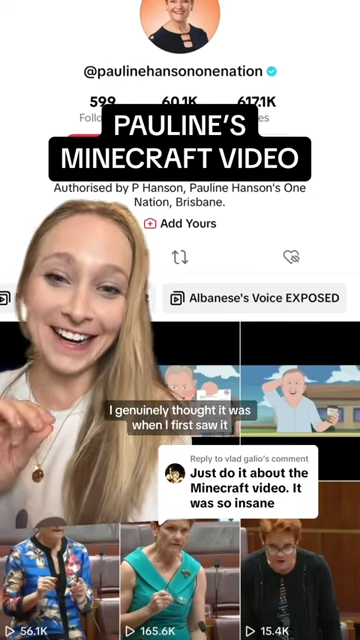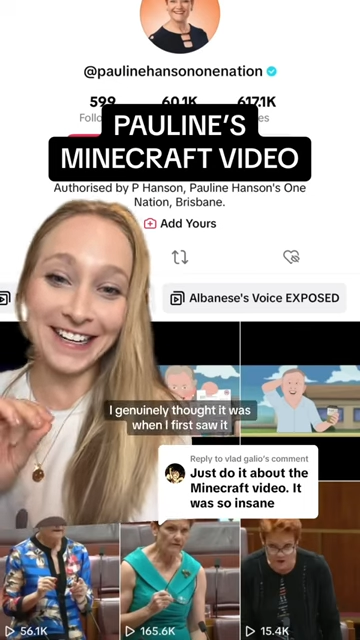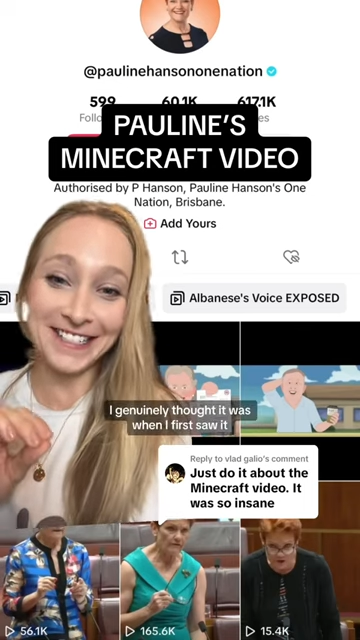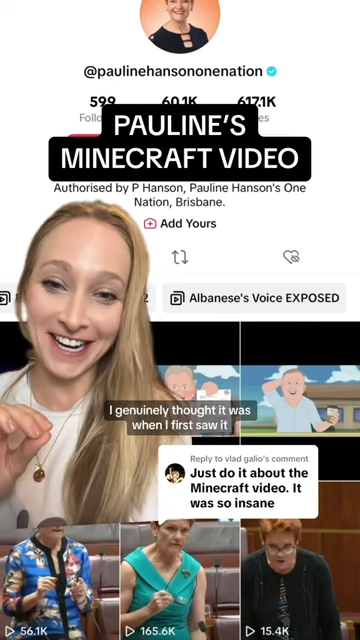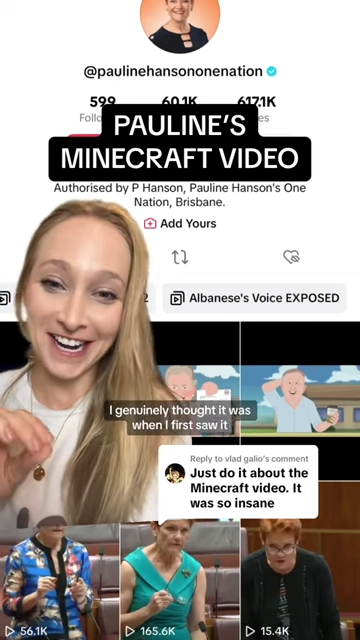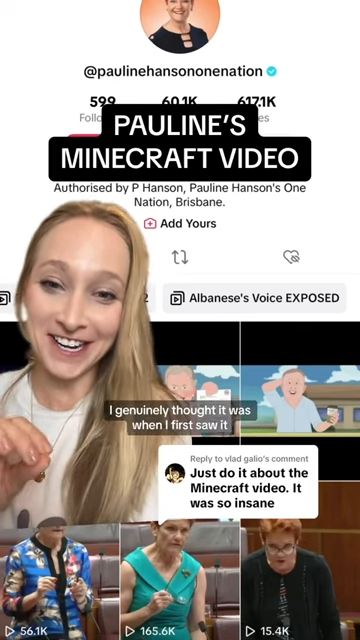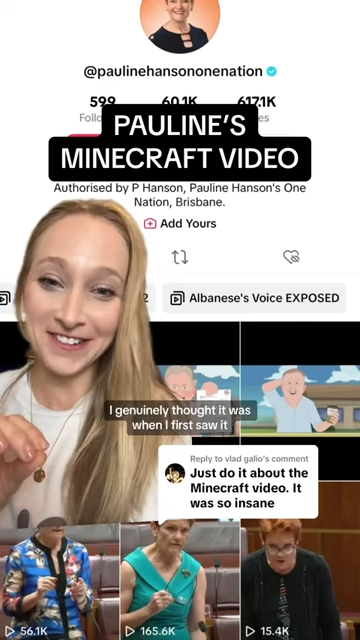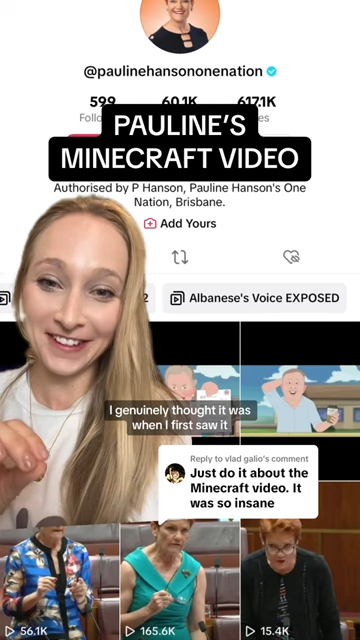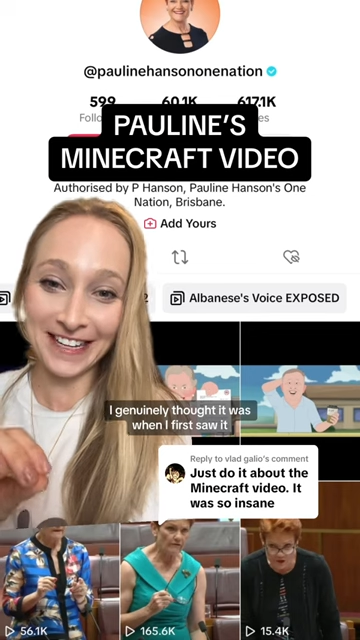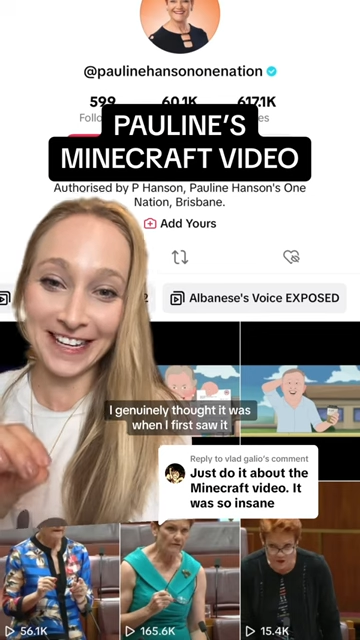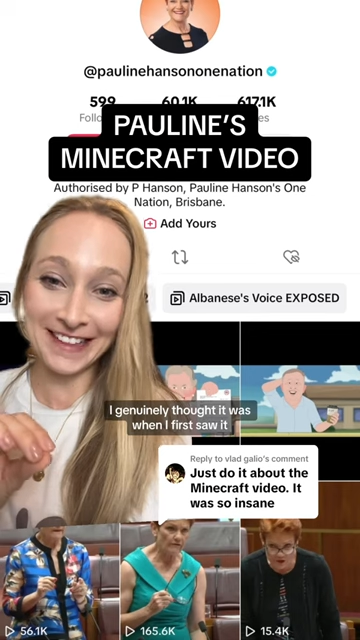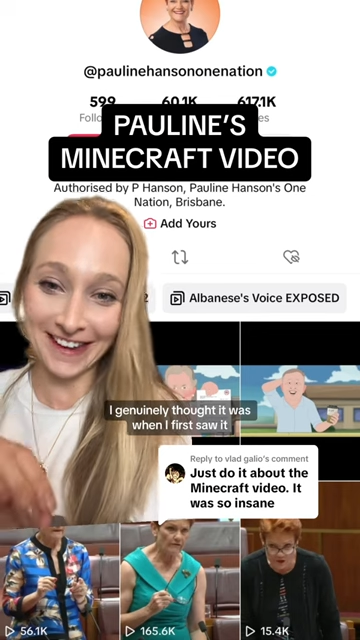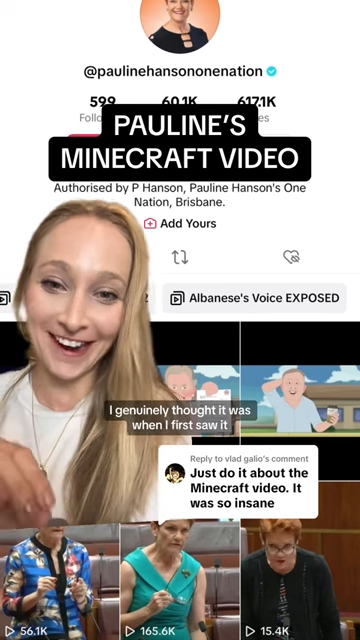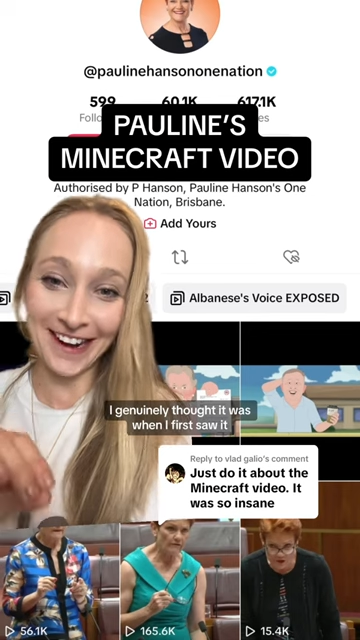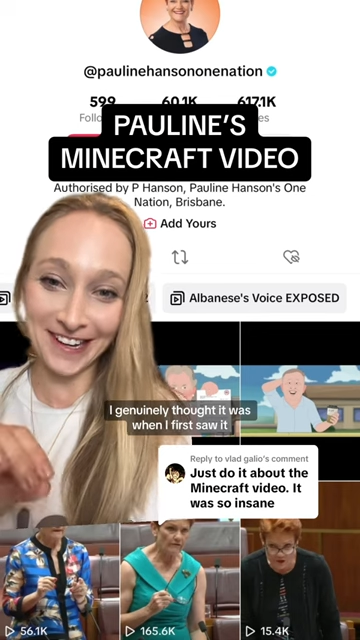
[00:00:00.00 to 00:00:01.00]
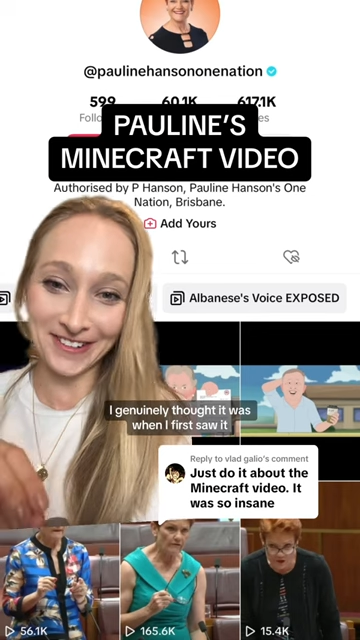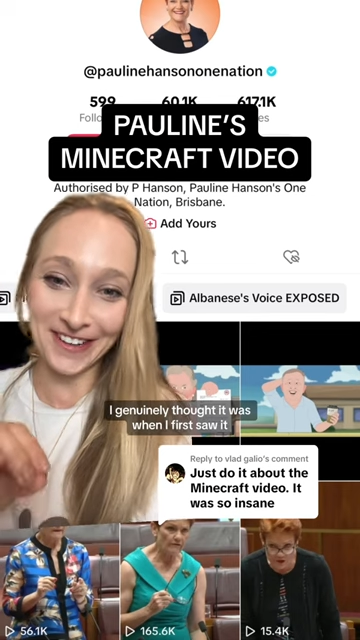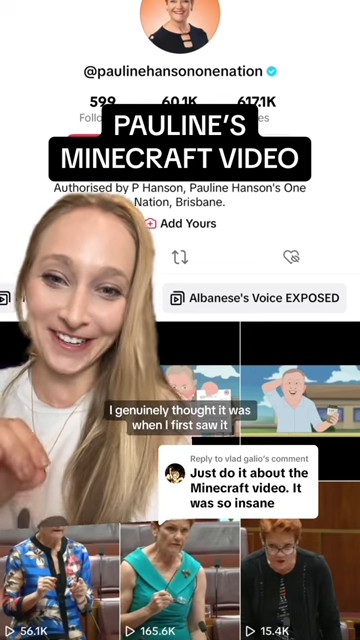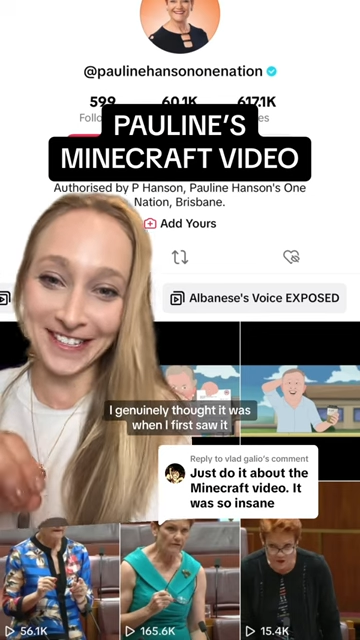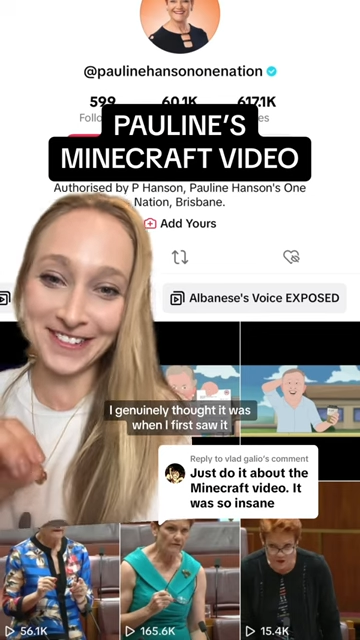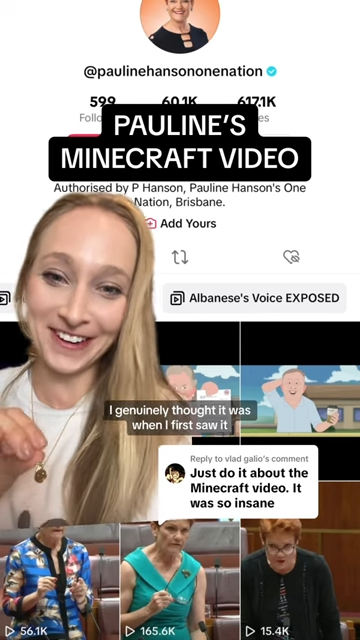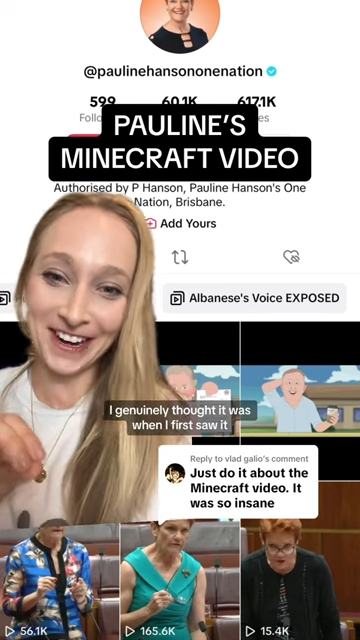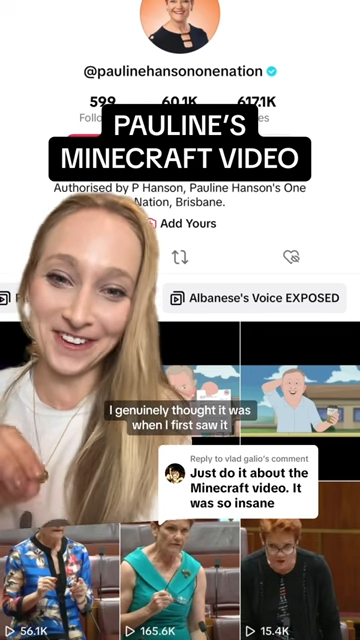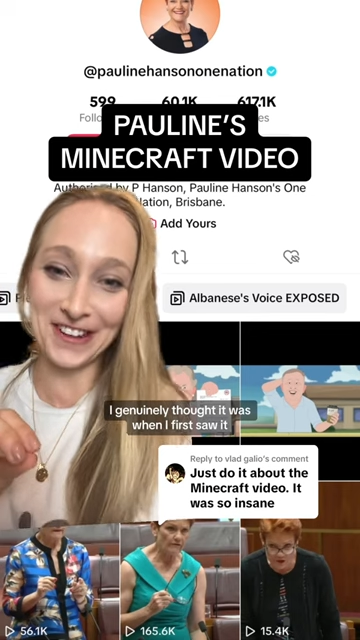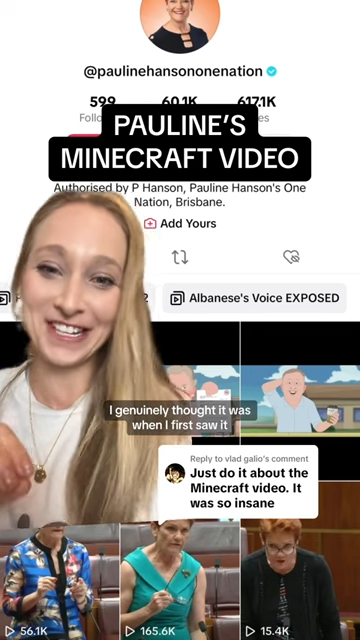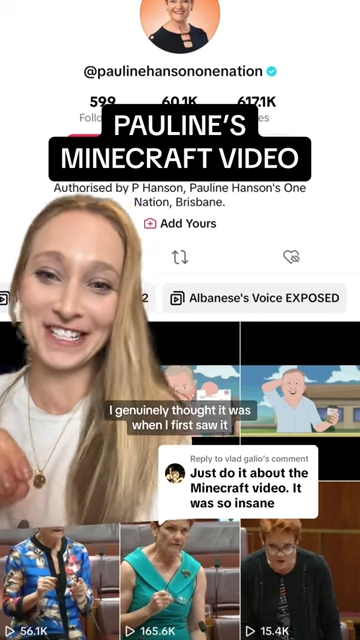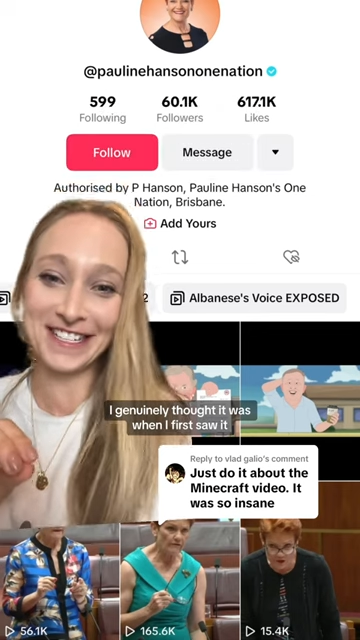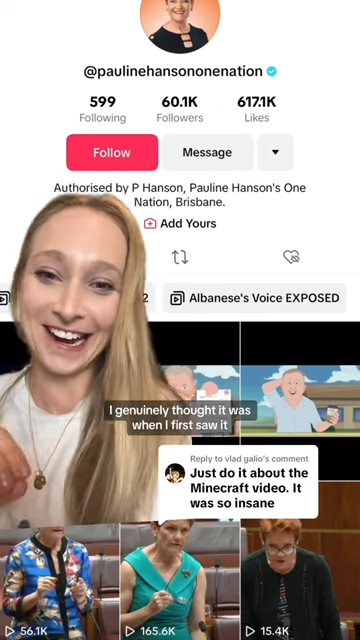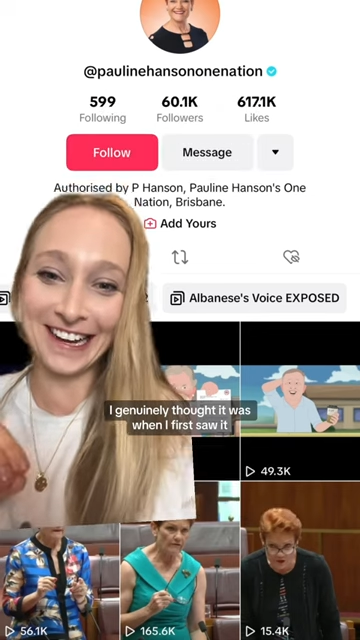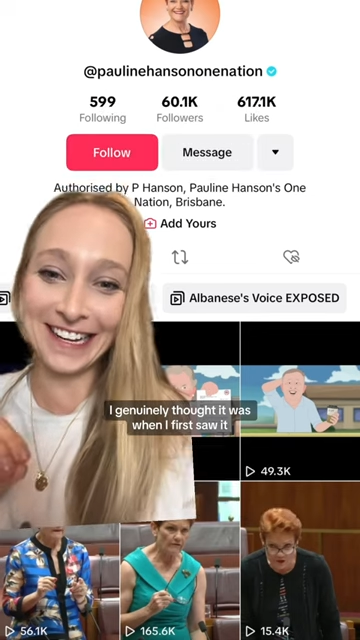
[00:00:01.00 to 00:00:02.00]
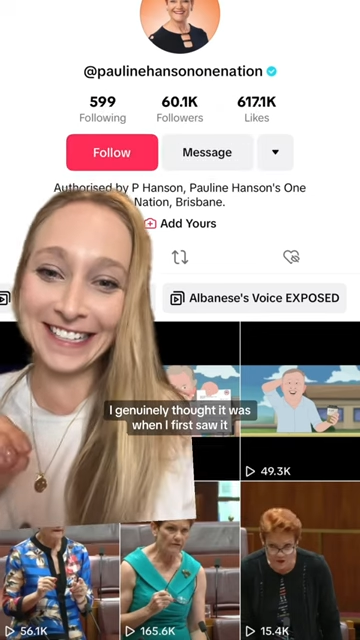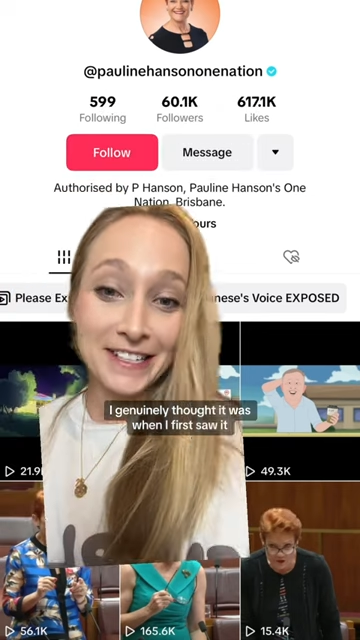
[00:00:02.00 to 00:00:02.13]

I genuinely thought it was when I first saw it.